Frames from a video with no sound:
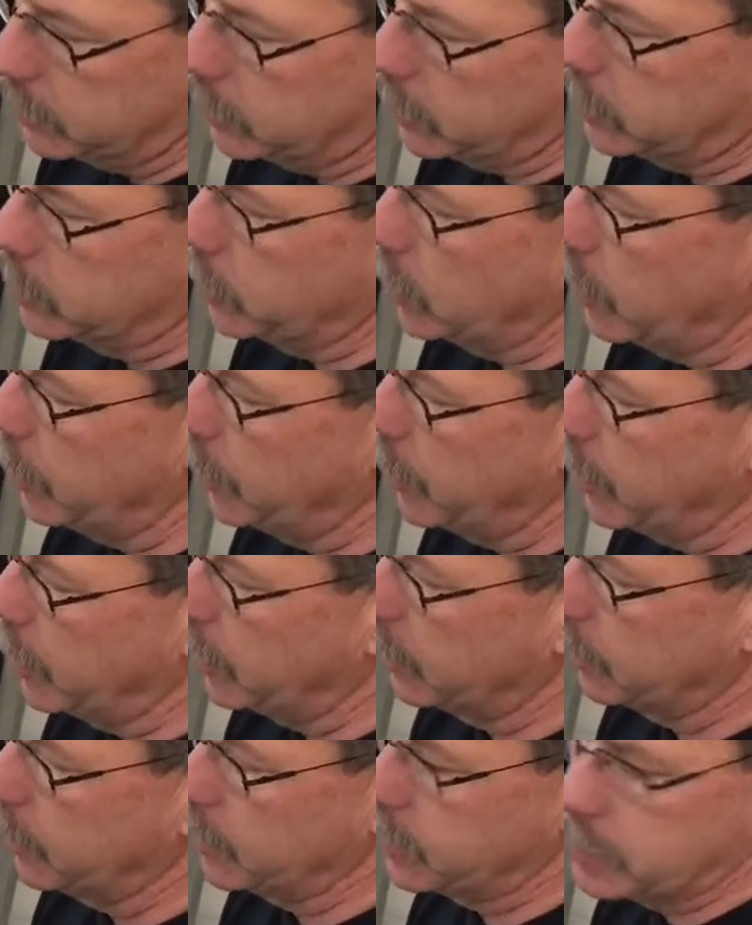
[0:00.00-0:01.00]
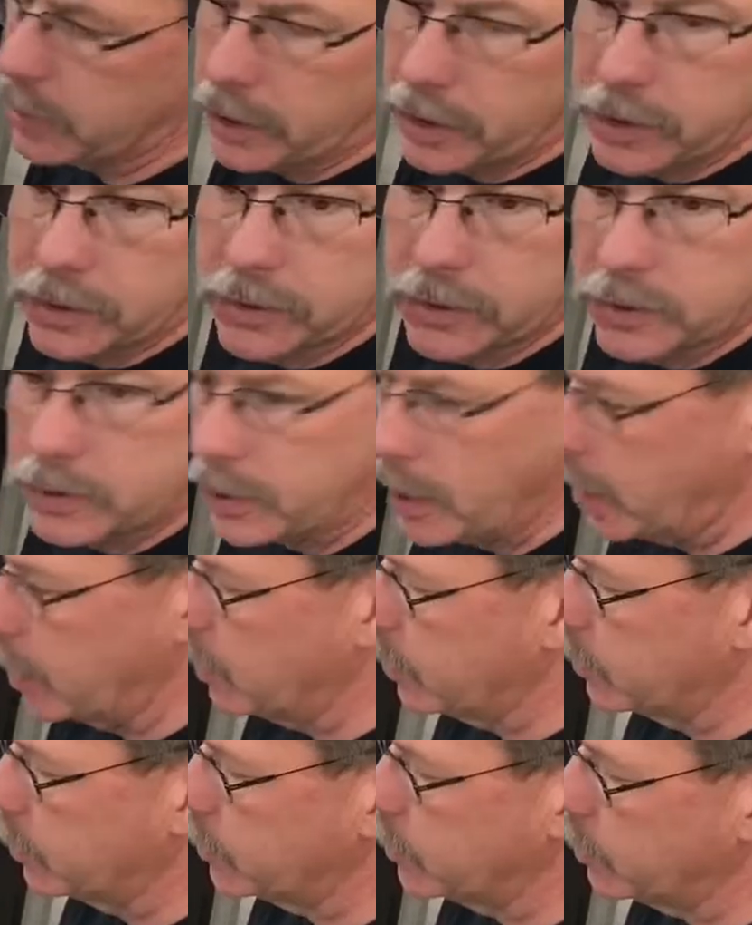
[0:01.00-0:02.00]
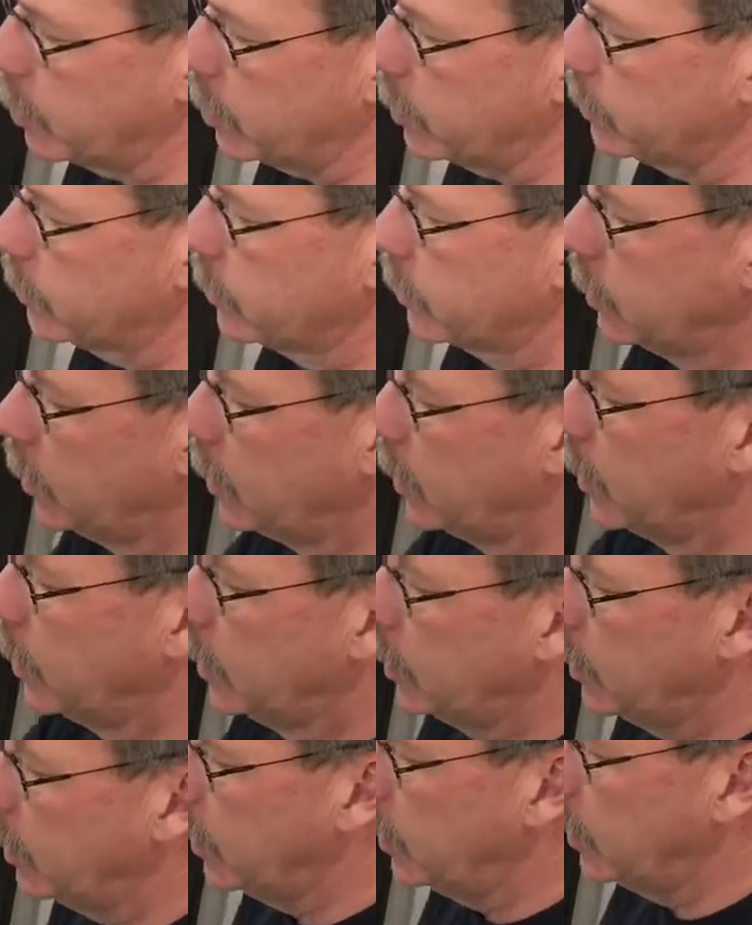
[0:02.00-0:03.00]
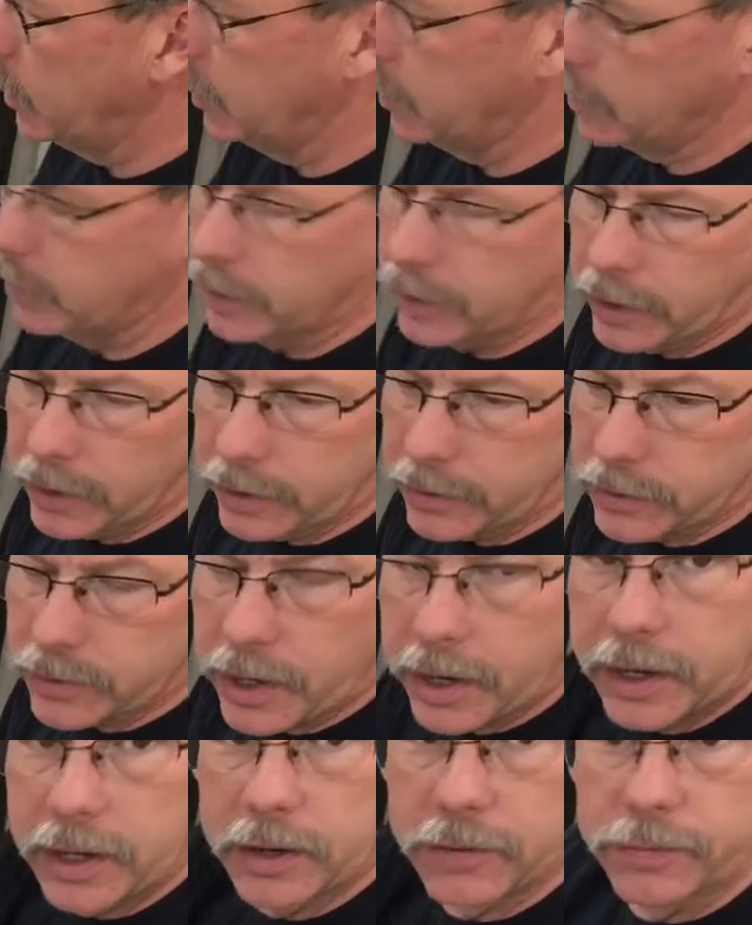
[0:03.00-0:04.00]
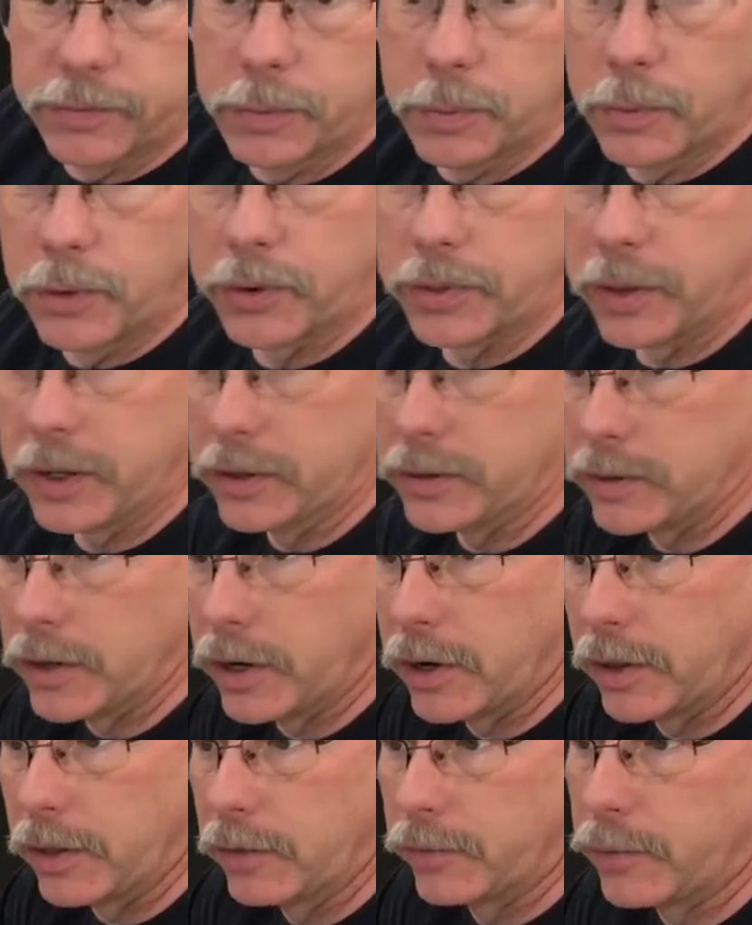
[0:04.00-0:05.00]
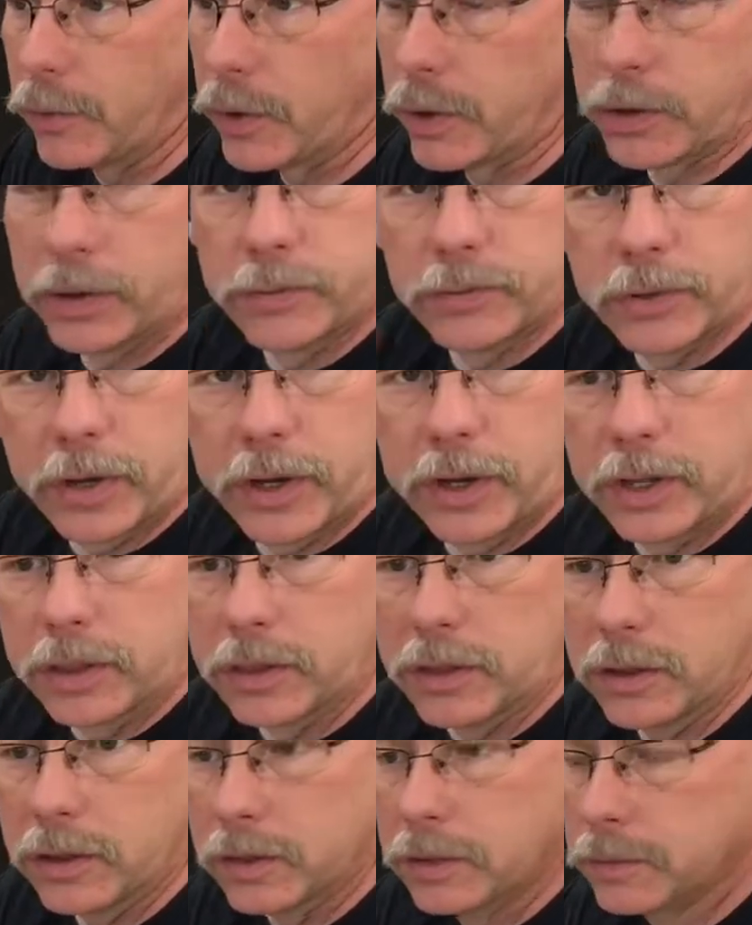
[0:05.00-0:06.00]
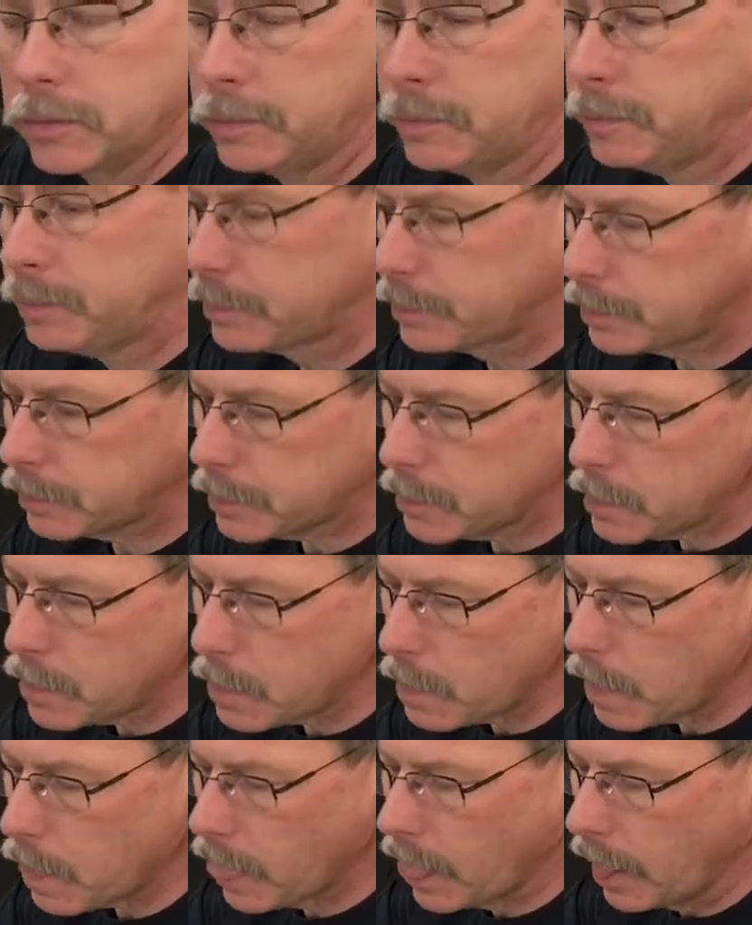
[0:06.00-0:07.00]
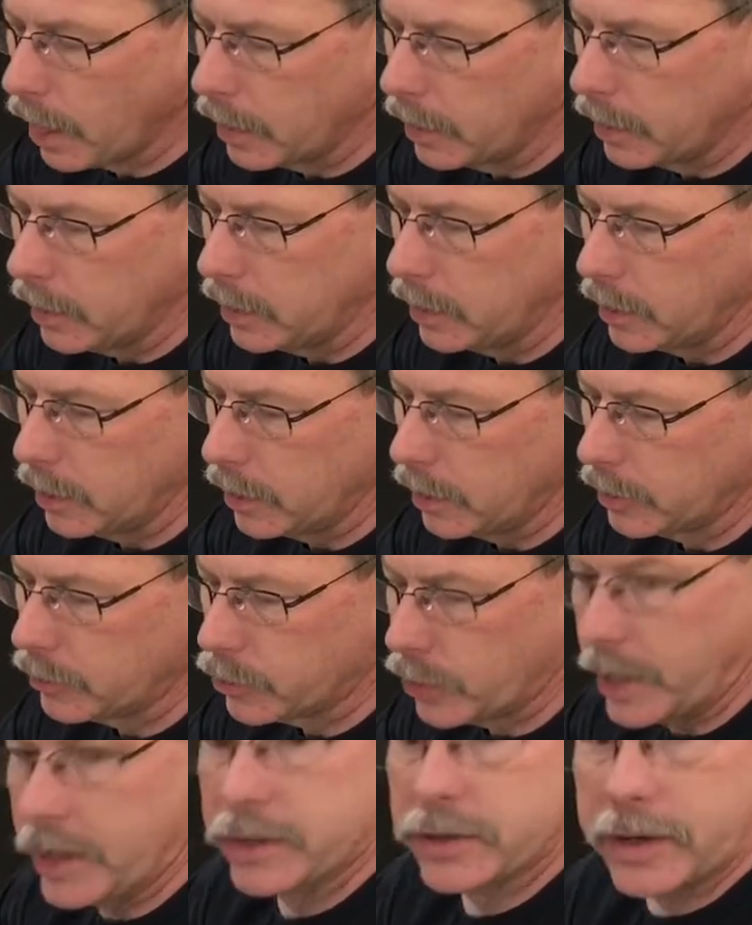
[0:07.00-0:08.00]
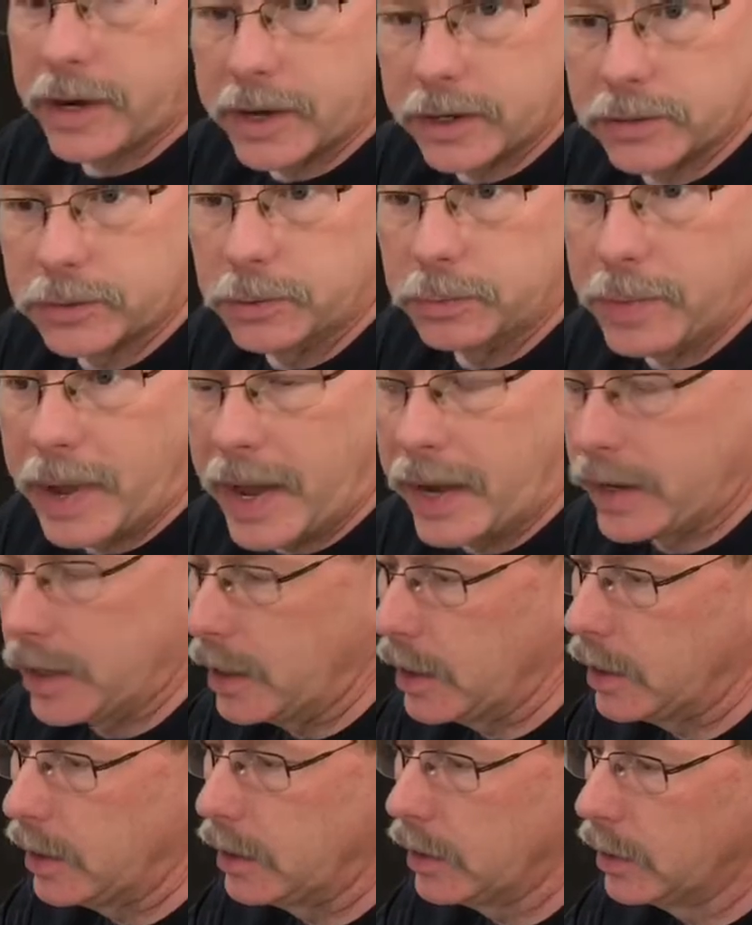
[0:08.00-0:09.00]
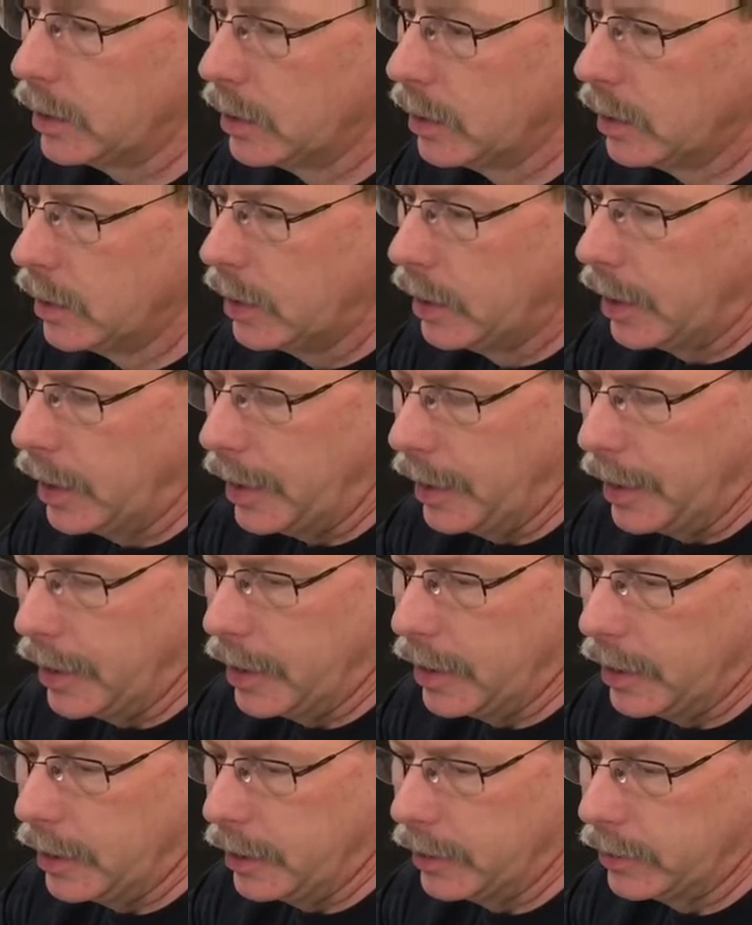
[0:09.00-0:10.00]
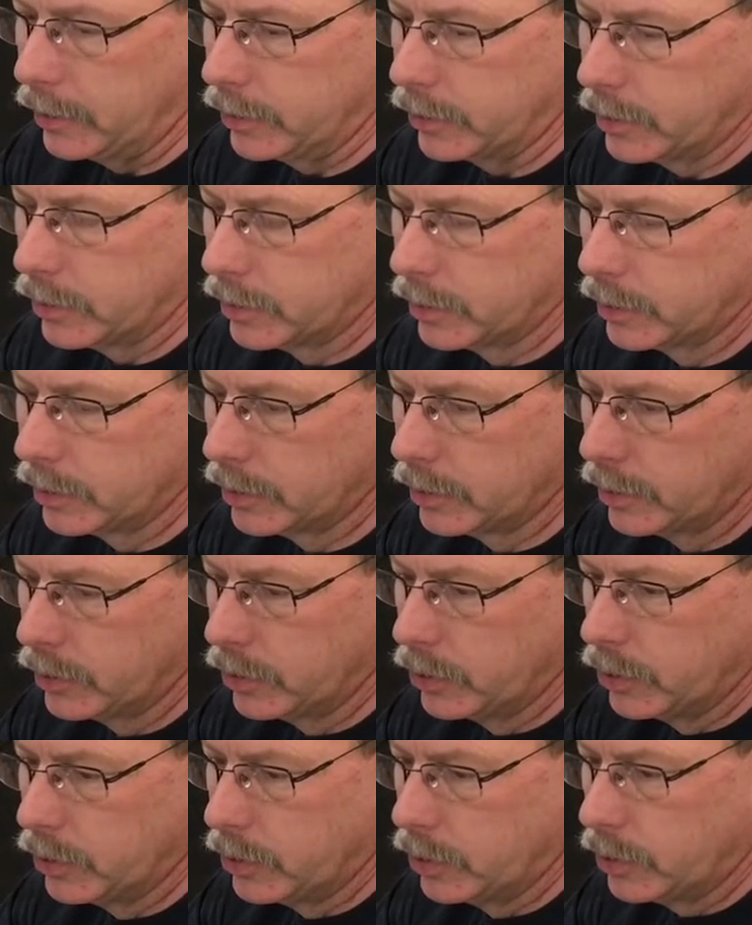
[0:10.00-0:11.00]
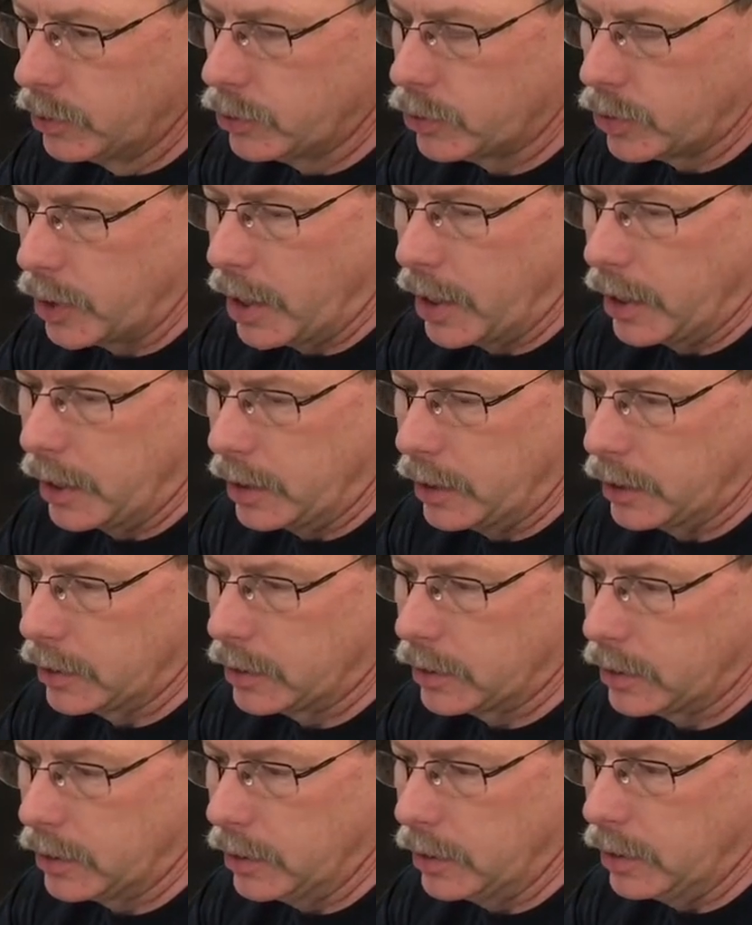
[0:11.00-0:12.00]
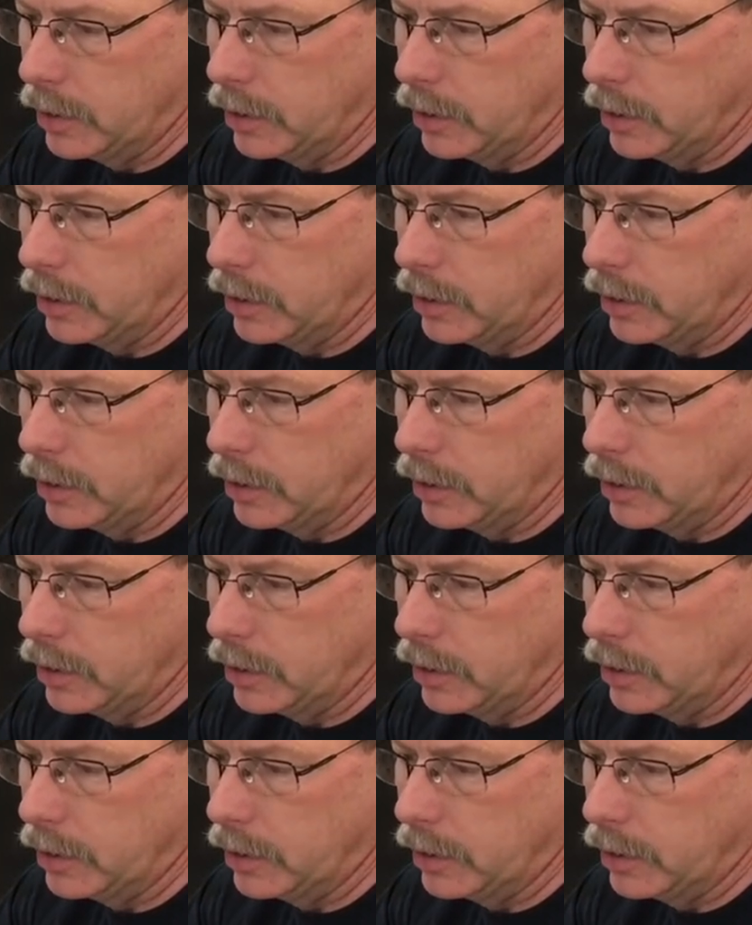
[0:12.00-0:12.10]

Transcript: this is all done. I'm going to set this aside on a shelf and try and get a few more things done on the forklift so I can get the transaxle back in it, and try and get